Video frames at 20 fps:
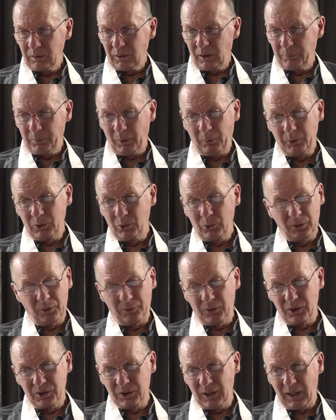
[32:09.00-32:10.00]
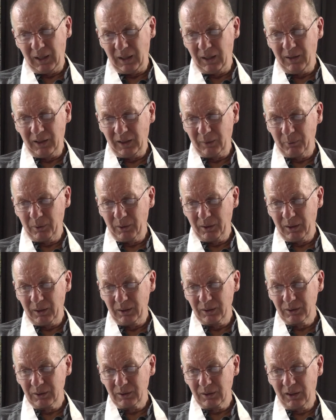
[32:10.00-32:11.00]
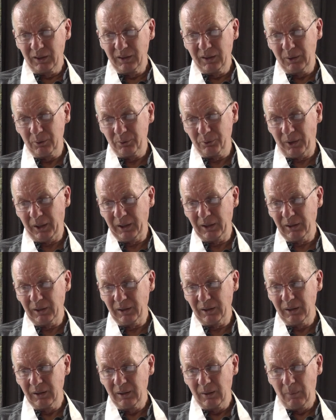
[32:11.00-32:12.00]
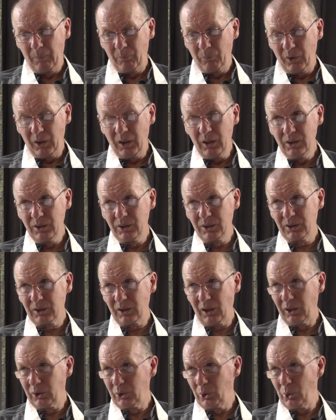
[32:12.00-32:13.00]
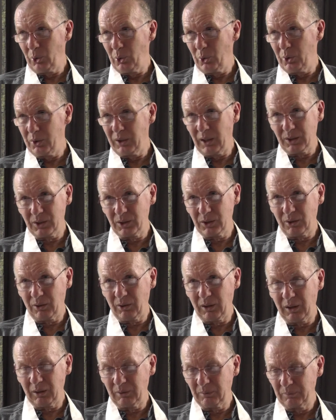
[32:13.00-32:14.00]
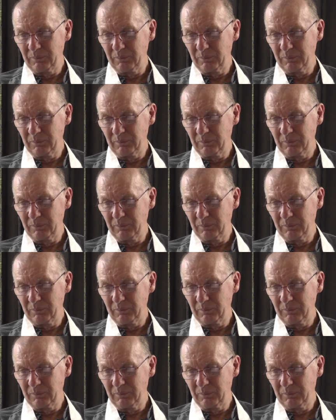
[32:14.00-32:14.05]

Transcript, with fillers: I probably don't have to say anything about that. And then finally, is a guru necessary?